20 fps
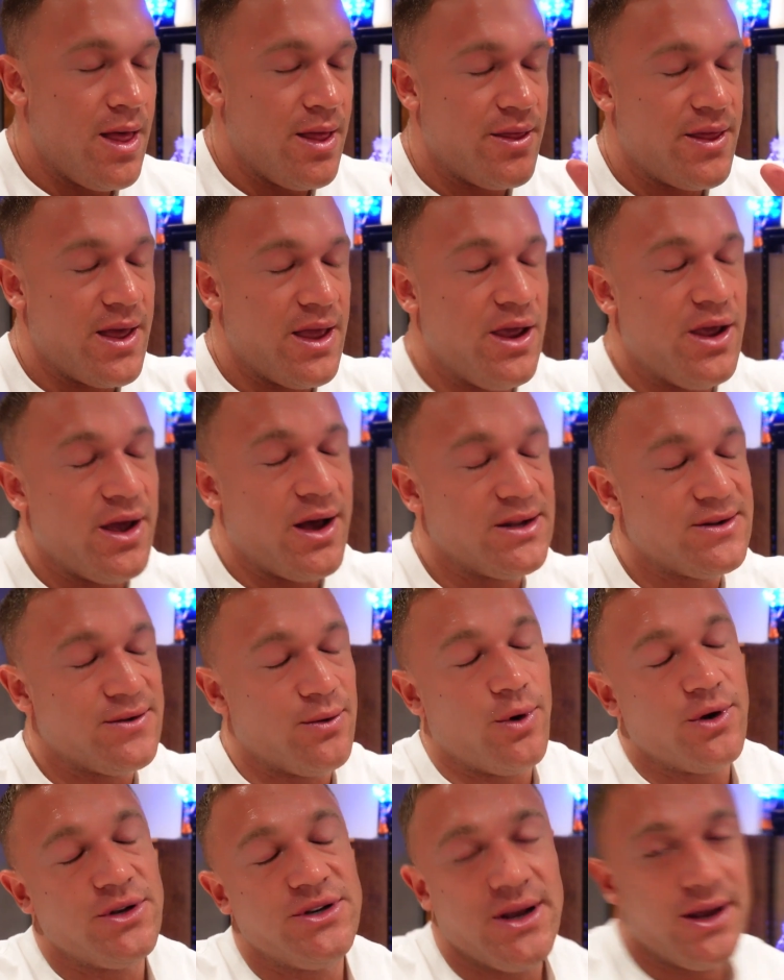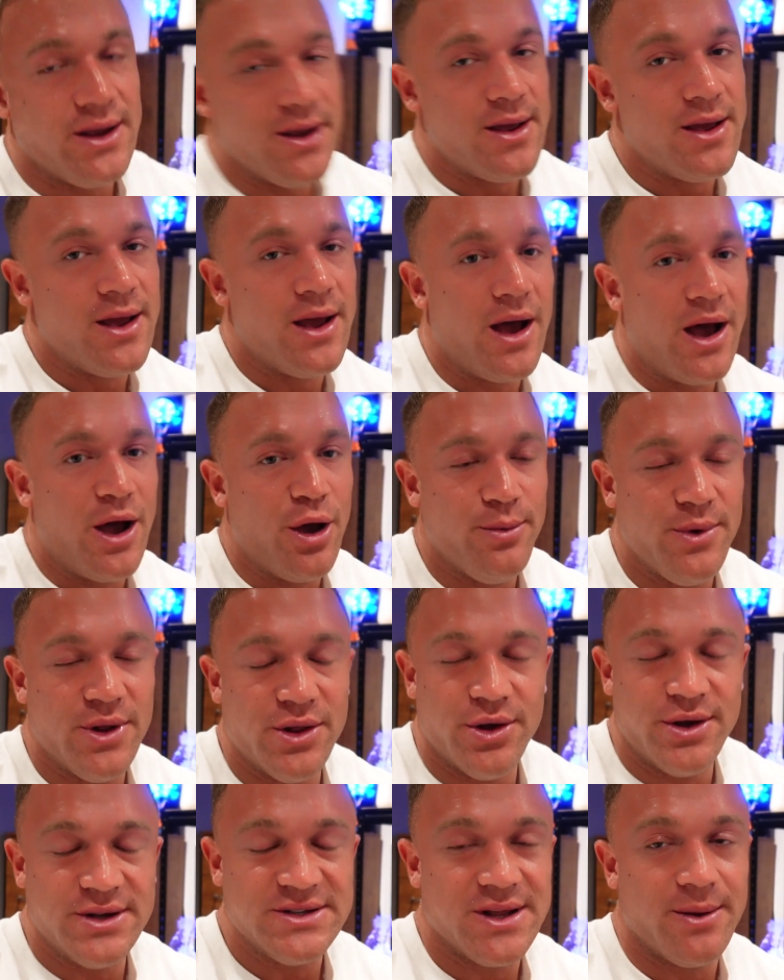Thank you guys for watching. I hope
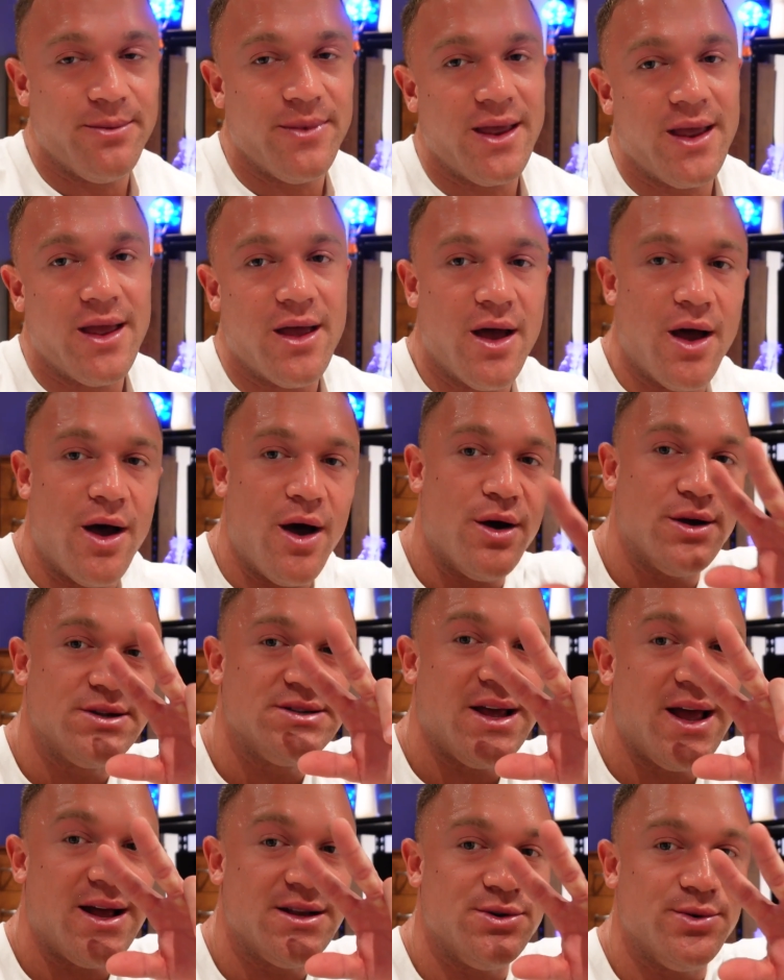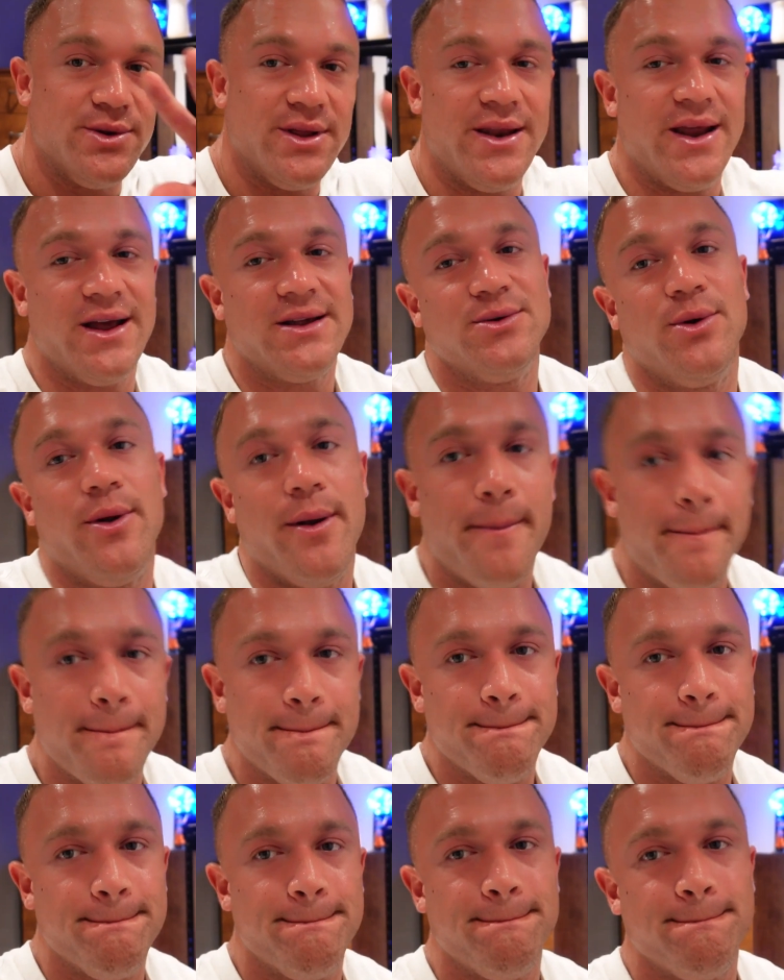you learned something. I'll catch you with the next one.
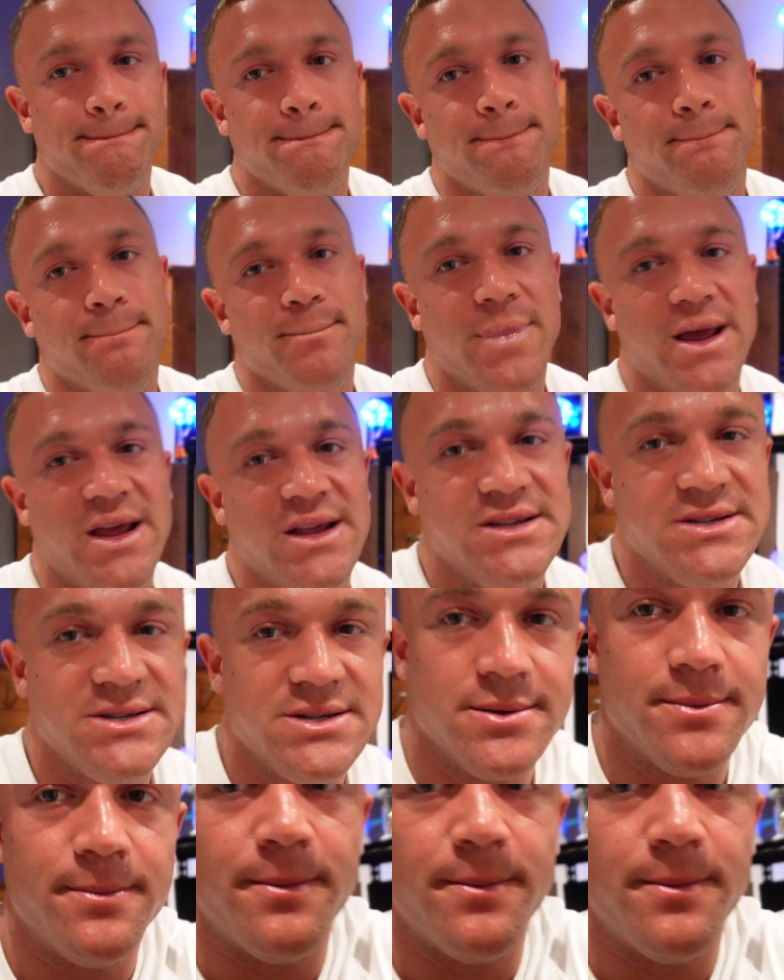Peace.